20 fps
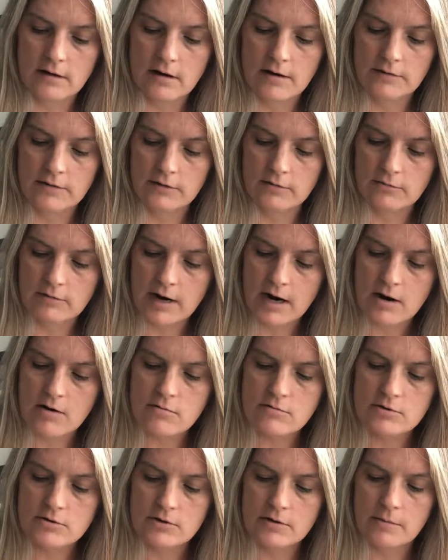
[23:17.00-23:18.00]
on the
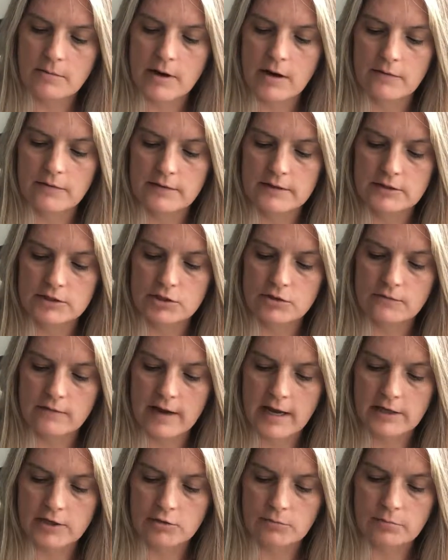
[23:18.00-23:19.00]
ground about this, you've
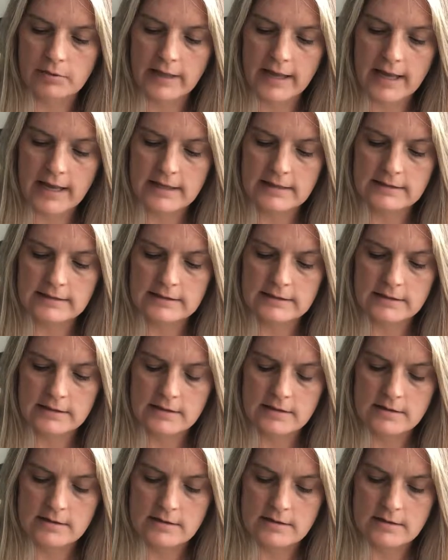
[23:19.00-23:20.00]
had your plans
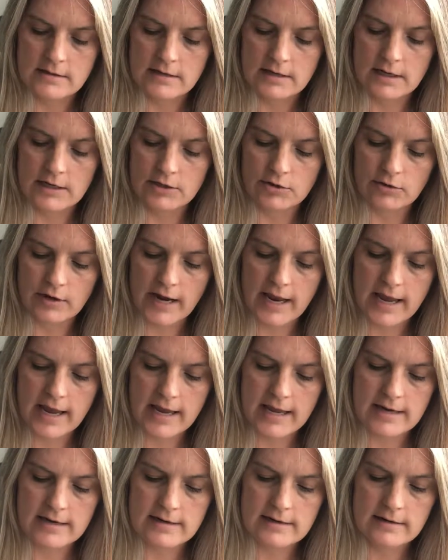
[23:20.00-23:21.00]
in your
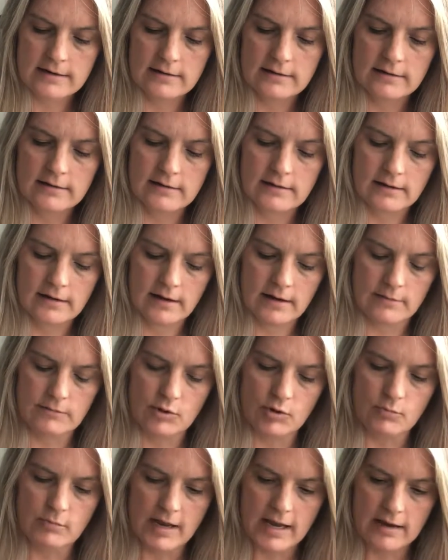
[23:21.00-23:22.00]
head. Um,
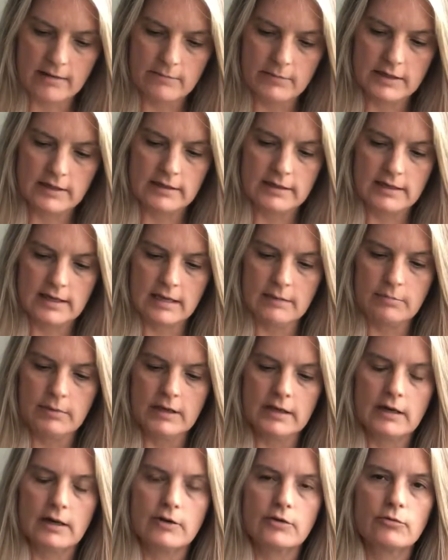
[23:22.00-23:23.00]
you may have been
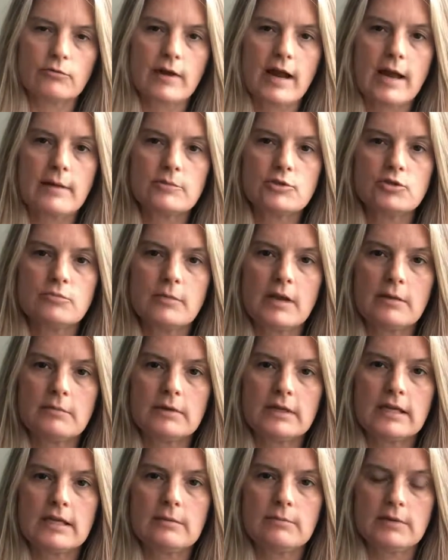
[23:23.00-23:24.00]
keeping it under wraps, you may have
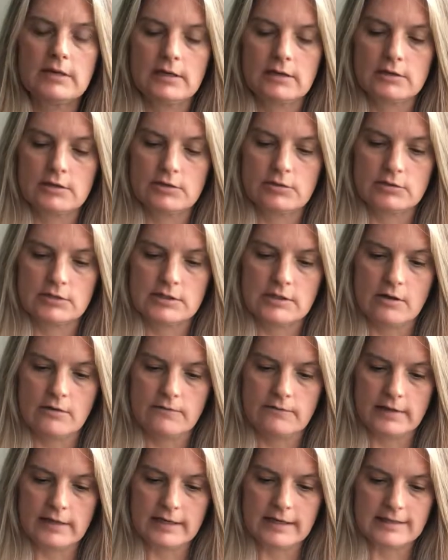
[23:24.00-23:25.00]
been keeping it to
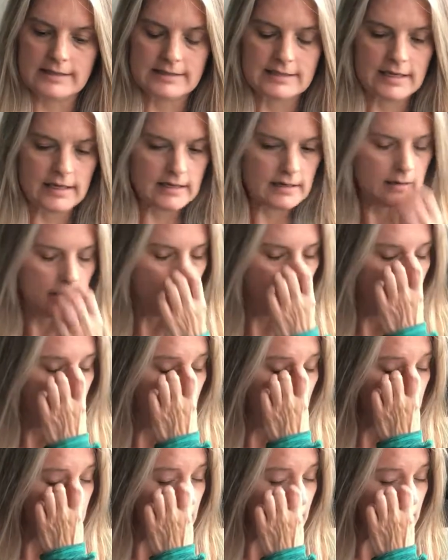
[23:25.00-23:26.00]
yourself, like I said.
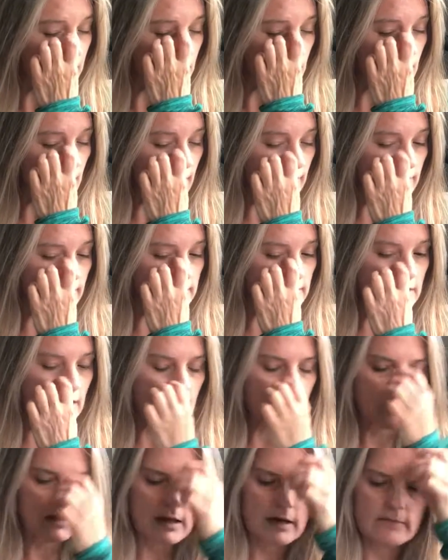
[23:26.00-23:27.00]
Maybe you haven't
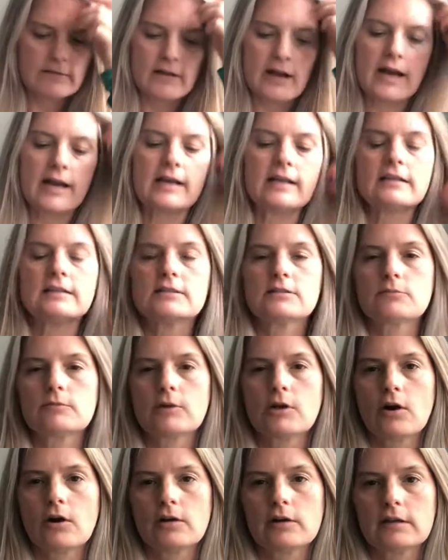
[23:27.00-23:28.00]
sought a lot of guidance
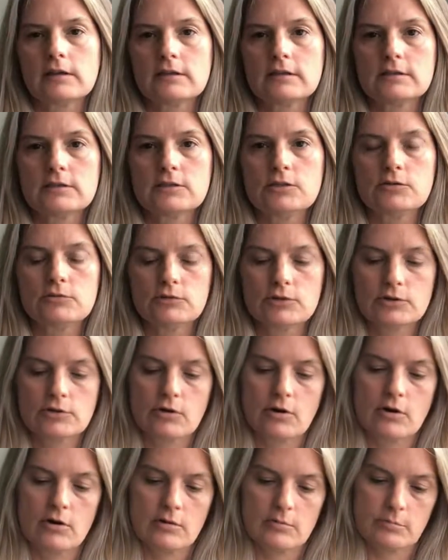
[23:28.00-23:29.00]
regarding this new
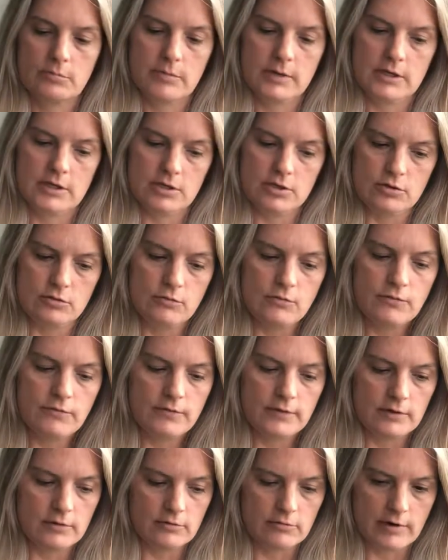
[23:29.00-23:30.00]
start, but you
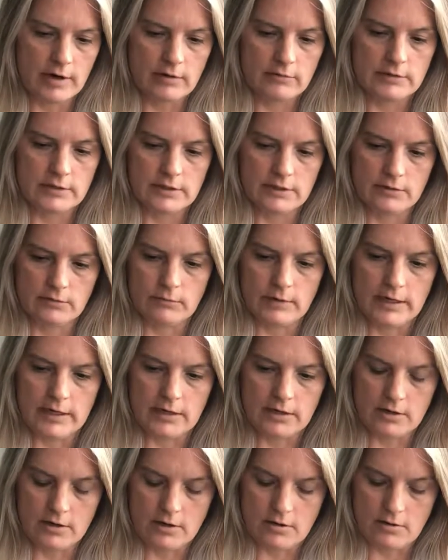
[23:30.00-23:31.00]
feel grounded and ready
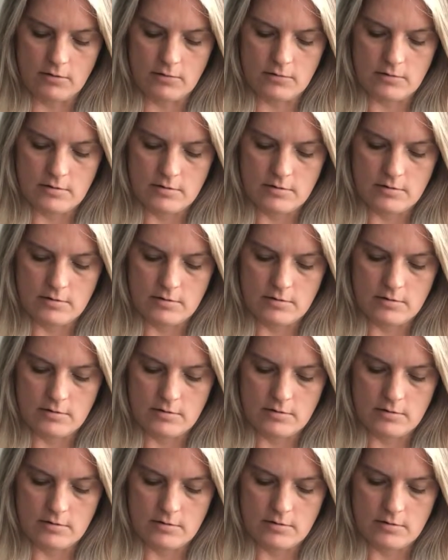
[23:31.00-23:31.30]
to go.